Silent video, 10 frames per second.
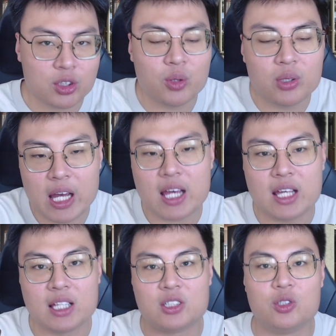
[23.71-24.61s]
So there
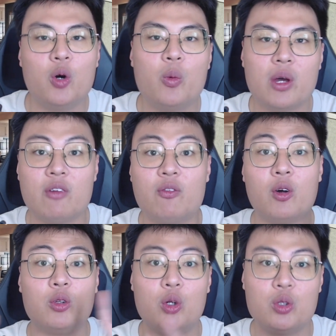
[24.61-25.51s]
is no way
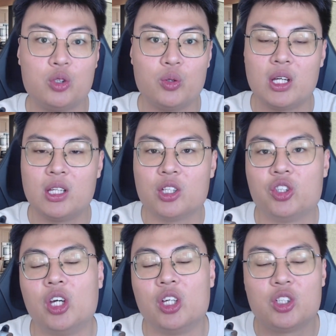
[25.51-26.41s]
for those to
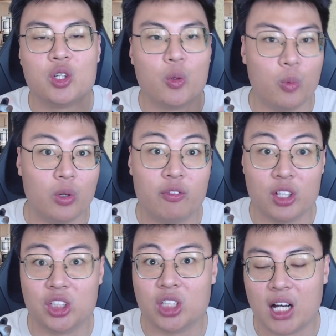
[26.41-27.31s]
interchange with
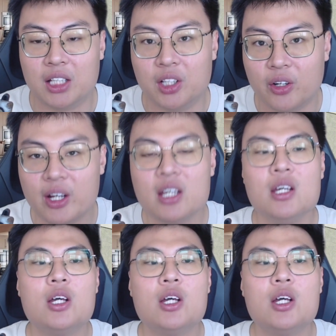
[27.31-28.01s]
each other. All right.